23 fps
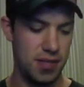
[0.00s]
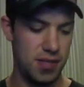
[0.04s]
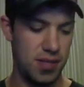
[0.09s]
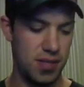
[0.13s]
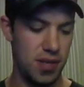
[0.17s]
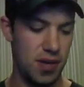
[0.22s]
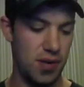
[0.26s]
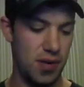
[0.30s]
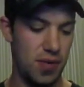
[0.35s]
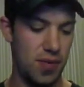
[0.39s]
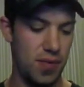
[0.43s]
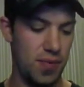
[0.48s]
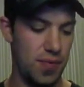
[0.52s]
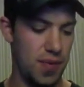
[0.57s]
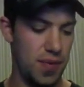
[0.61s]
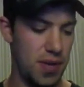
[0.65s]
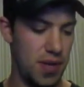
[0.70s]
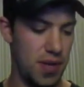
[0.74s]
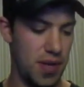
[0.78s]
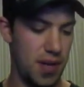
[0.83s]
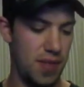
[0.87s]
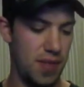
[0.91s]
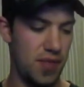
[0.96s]
So
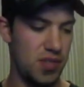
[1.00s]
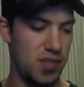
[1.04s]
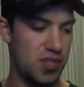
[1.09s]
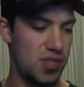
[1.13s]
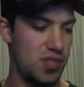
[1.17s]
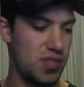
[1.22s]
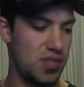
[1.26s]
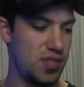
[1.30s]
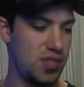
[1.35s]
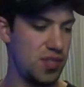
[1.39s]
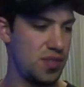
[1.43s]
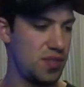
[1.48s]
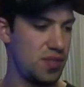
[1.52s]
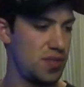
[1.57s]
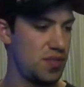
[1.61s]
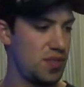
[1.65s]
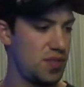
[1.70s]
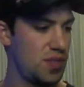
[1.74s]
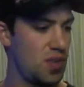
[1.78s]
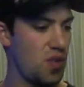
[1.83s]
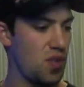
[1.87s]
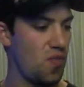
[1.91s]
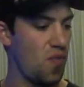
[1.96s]
this is,
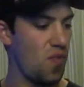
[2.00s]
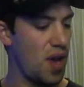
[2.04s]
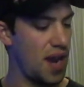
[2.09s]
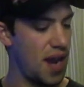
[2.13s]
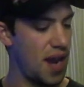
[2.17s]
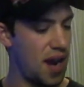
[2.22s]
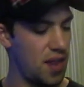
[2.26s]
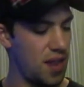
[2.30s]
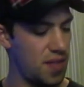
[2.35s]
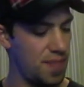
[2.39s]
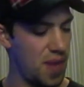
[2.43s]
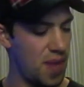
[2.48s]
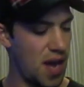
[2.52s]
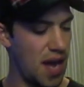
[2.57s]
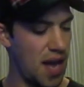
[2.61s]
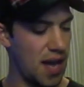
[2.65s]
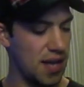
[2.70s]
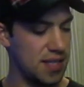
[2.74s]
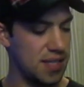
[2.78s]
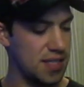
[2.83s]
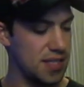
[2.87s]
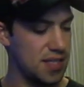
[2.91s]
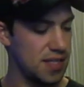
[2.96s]
right out of the box,